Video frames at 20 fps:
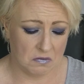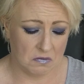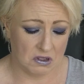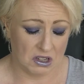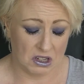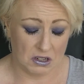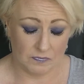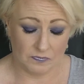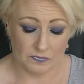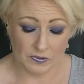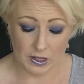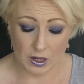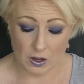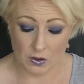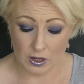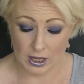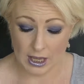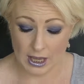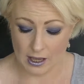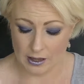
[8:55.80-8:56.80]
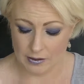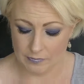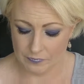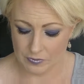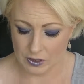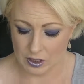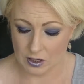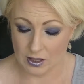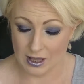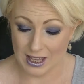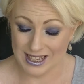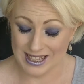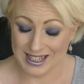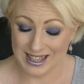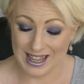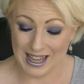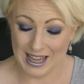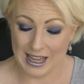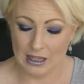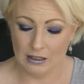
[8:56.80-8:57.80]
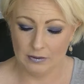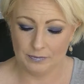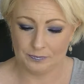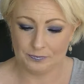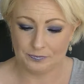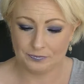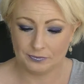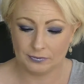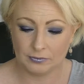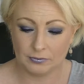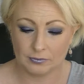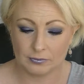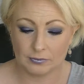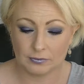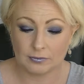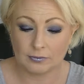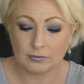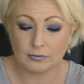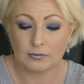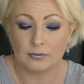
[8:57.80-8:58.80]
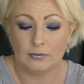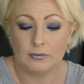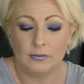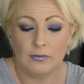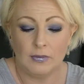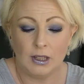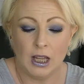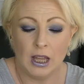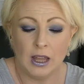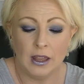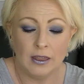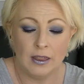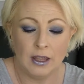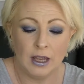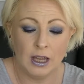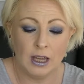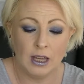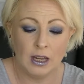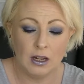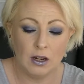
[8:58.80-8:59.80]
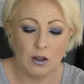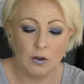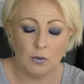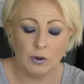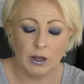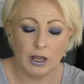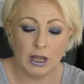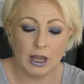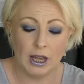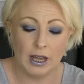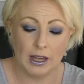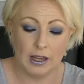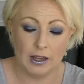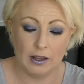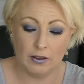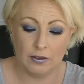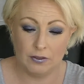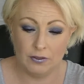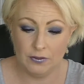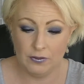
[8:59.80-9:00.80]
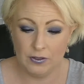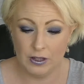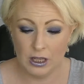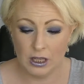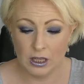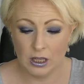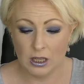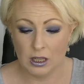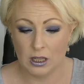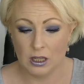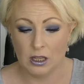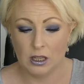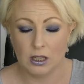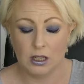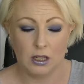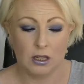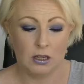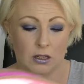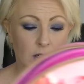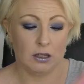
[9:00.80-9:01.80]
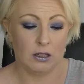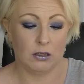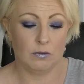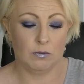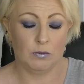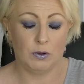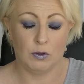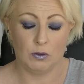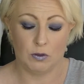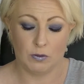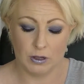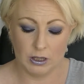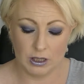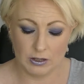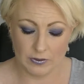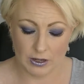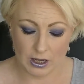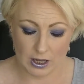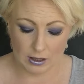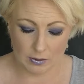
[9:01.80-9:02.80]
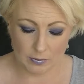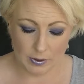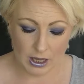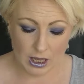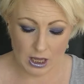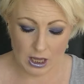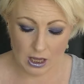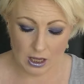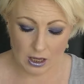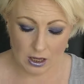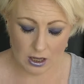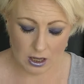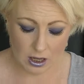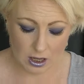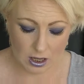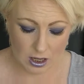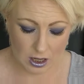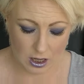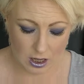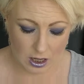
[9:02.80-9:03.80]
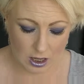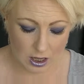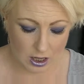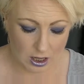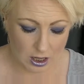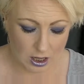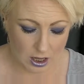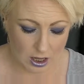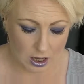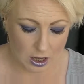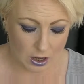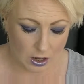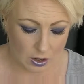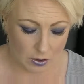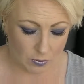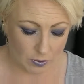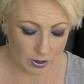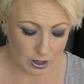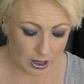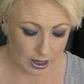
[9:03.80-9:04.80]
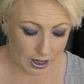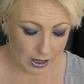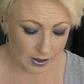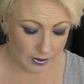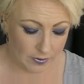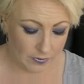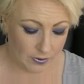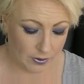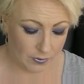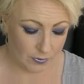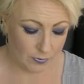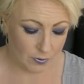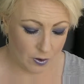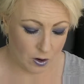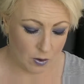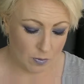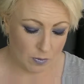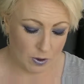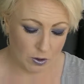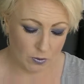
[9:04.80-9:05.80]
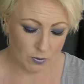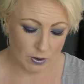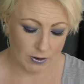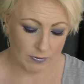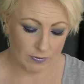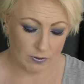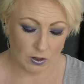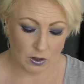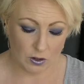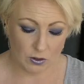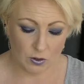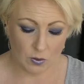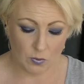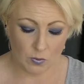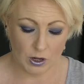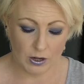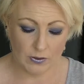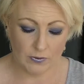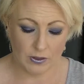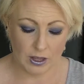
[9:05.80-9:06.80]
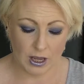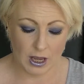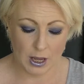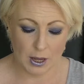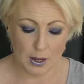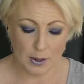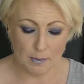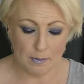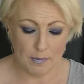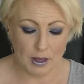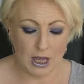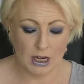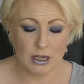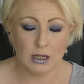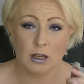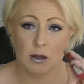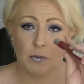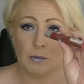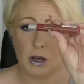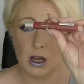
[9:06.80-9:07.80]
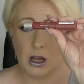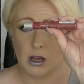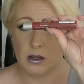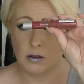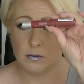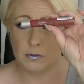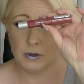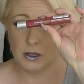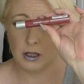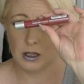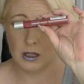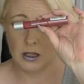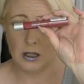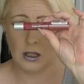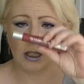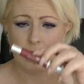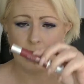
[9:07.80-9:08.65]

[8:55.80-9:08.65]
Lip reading: But okay, so that's that. Then we have, just pull the rest of it of the bag. We have from Revlon one of their matte balms.